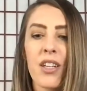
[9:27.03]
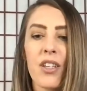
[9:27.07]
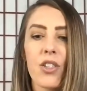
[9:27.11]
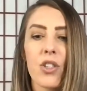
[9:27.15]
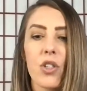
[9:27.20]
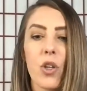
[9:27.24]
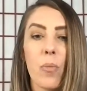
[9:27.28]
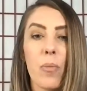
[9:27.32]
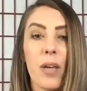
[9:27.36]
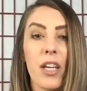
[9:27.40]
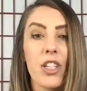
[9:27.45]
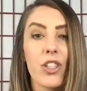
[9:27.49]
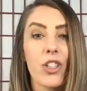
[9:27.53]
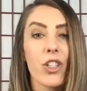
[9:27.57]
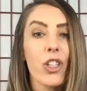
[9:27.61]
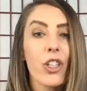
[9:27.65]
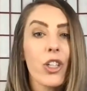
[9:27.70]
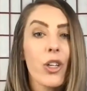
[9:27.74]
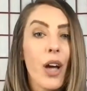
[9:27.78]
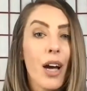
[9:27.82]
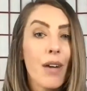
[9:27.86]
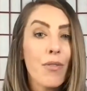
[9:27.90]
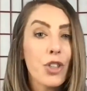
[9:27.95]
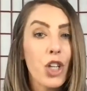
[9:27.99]
So make sure
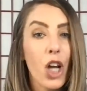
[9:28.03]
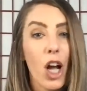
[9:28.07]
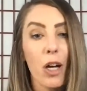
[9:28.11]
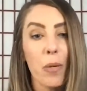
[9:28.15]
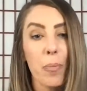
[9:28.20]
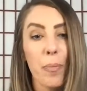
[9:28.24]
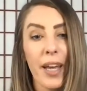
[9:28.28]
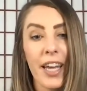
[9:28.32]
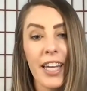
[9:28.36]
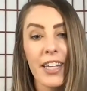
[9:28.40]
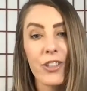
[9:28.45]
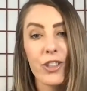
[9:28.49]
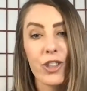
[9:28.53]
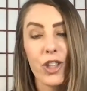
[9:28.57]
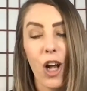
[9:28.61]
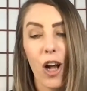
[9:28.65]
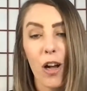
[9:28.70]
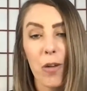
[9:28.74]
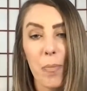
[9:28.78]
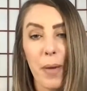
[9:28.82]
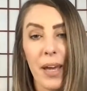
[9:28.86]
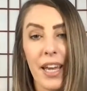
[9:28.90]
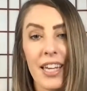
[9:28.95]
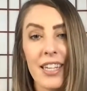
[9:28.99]
you have chalk
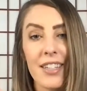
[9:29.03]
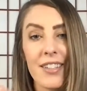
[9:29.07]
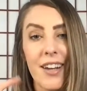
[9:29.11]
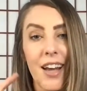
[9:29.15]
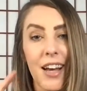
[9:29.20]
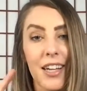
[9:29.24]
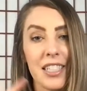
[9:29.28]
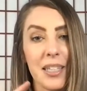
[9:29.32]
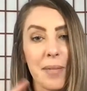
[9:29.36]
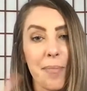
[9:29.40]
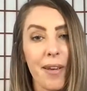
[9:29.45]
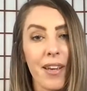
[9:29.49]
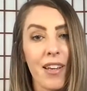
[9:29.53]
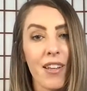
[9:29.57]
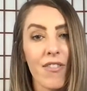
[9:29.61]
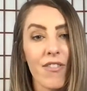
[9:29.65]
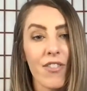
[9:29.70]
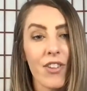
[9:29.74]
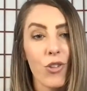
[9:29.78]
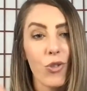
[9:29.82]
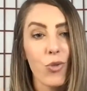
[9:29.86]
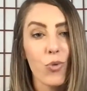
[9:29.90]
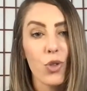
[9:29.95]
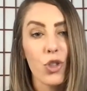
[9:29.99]
paint, not to be
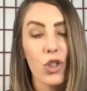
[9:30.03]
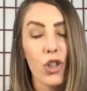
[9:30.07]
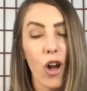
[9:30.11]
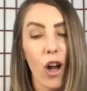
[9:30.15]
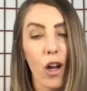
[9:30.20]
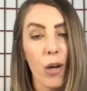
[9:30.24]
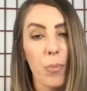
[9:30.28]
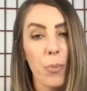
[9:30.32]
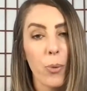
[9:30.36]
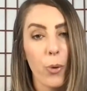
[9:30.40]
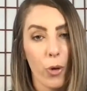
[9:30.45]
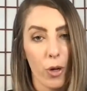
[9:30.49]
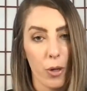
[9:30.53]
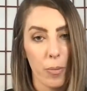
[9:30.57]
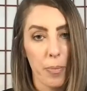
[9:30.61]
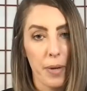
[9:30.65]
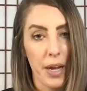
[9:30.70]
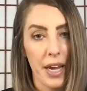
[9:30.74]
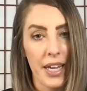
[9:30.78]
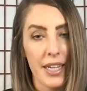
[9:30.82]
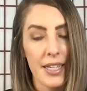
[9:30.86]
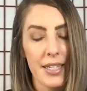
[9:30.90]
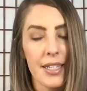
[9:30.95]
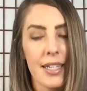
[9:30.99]
confused with chalkboard
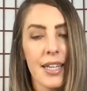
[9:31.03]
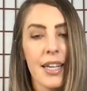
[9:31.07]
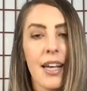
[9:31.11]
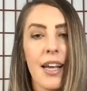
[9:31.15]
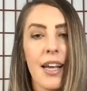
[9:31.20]
paint.